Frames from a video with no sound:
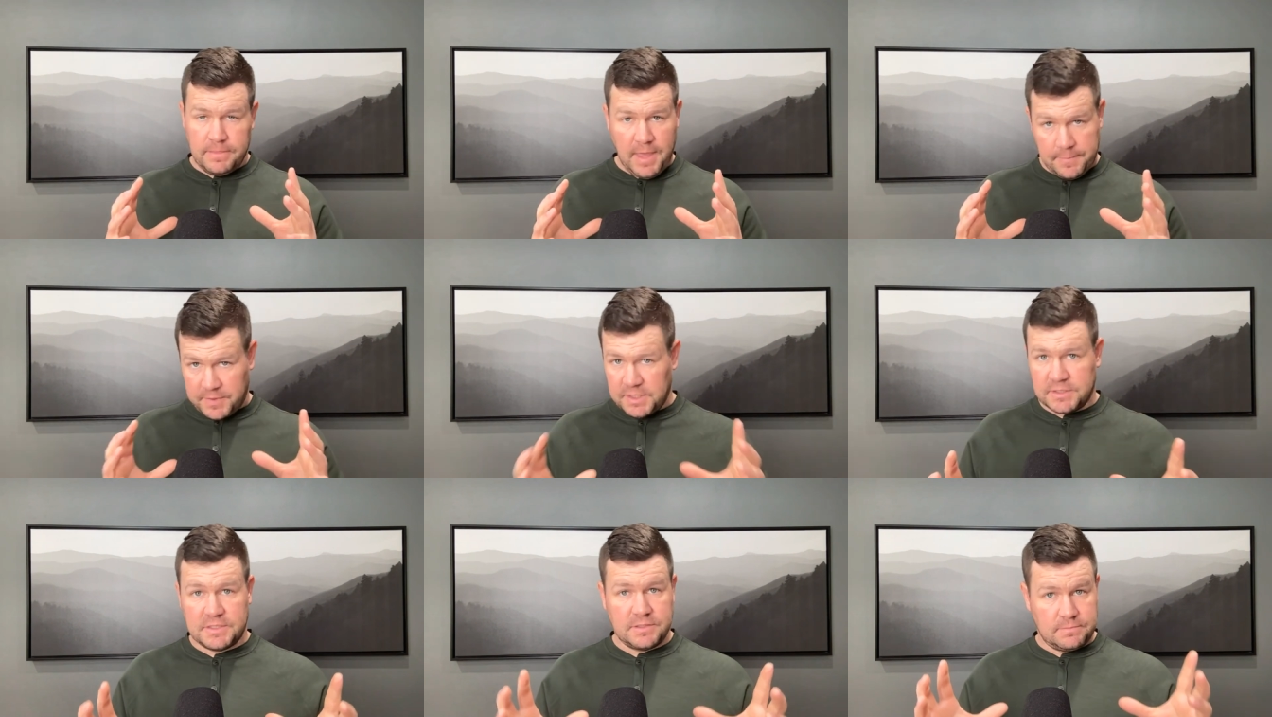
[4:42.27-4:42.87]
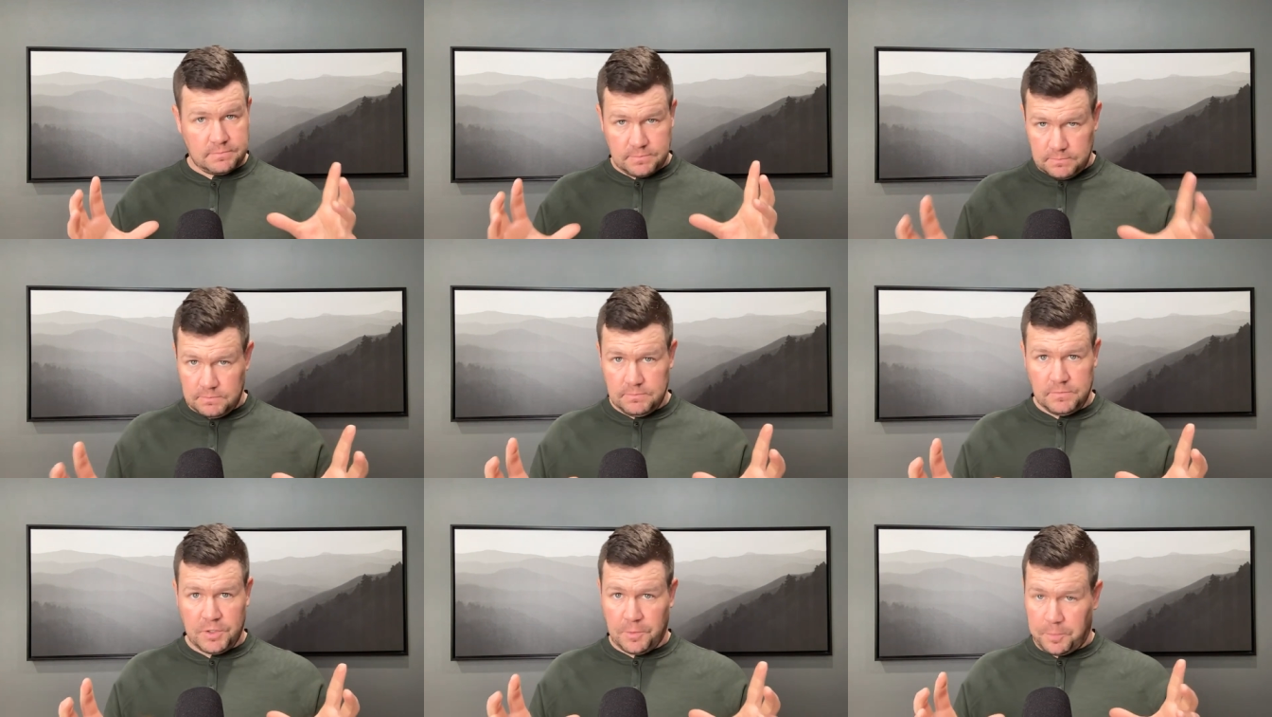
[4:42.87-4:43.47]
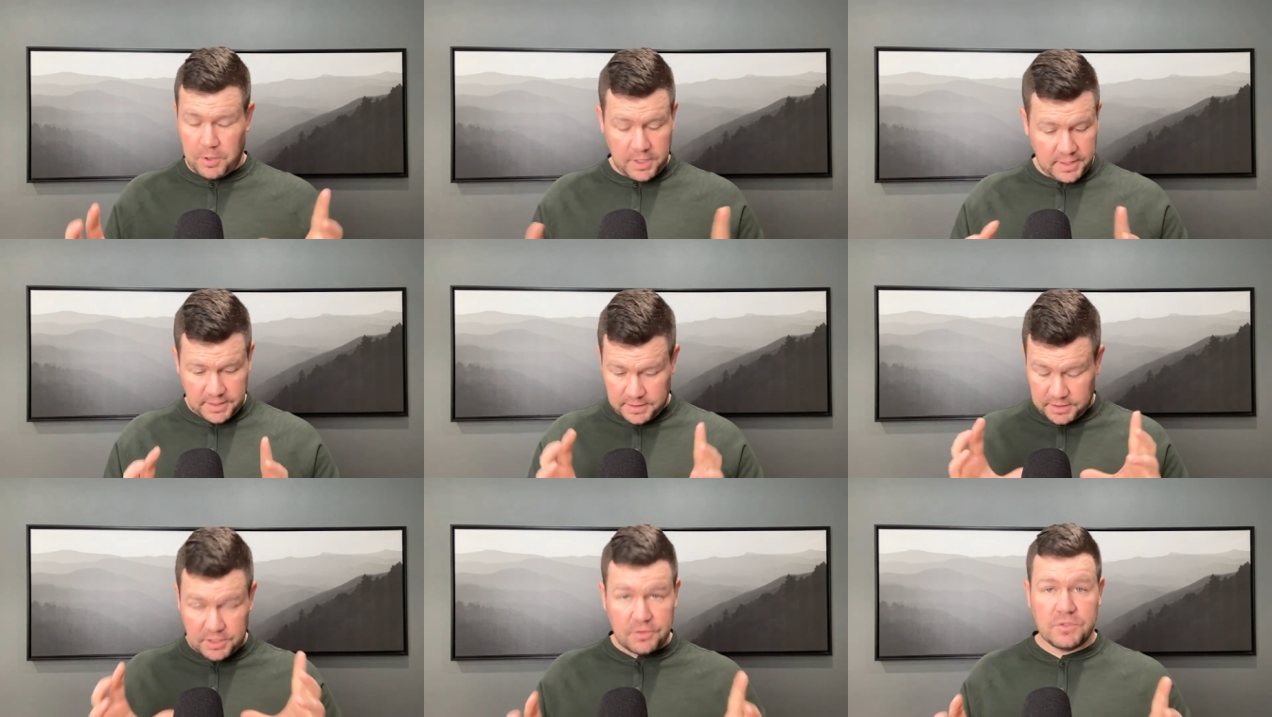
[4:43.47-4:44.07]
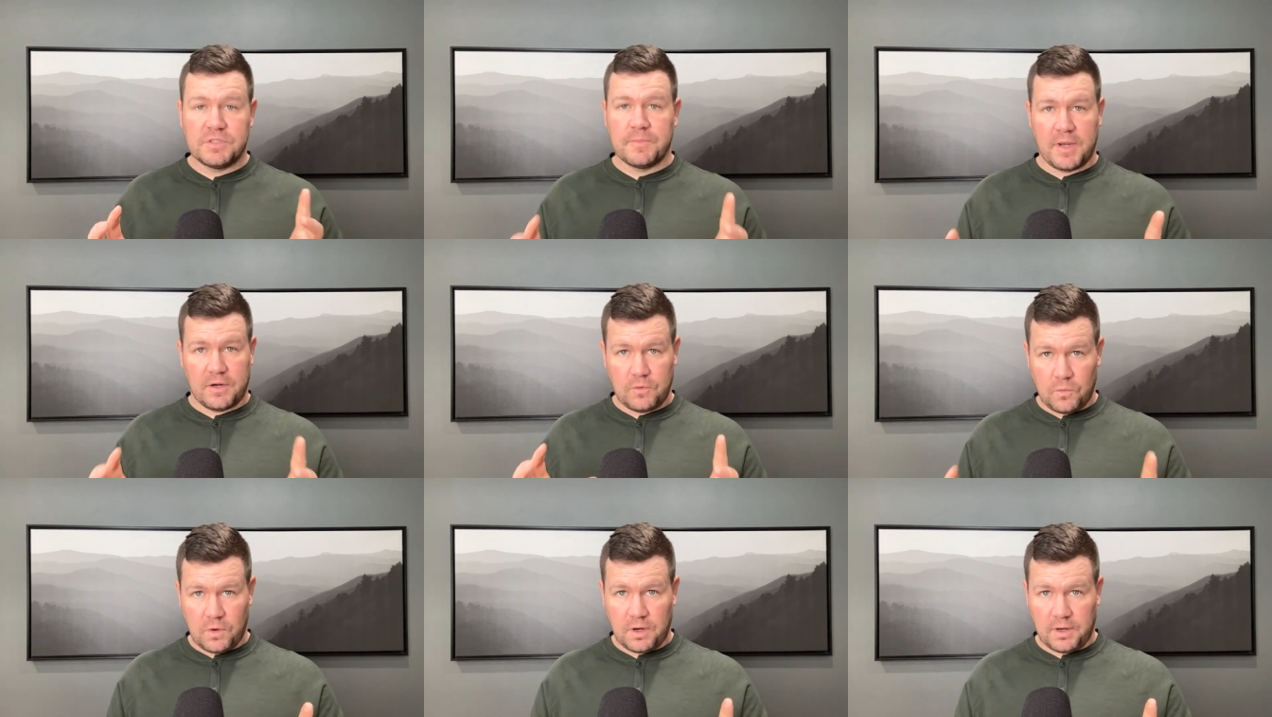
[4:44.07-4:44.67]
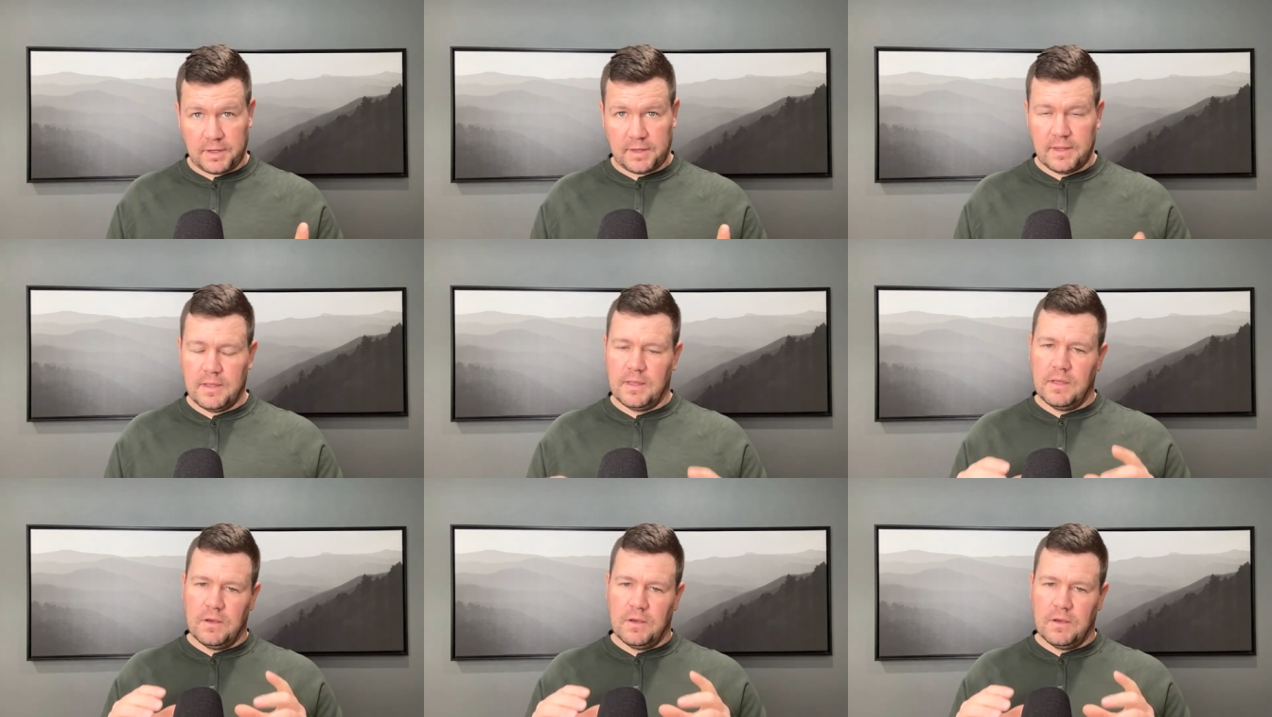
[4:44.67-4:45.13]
that means you're putting in a huge amount of work.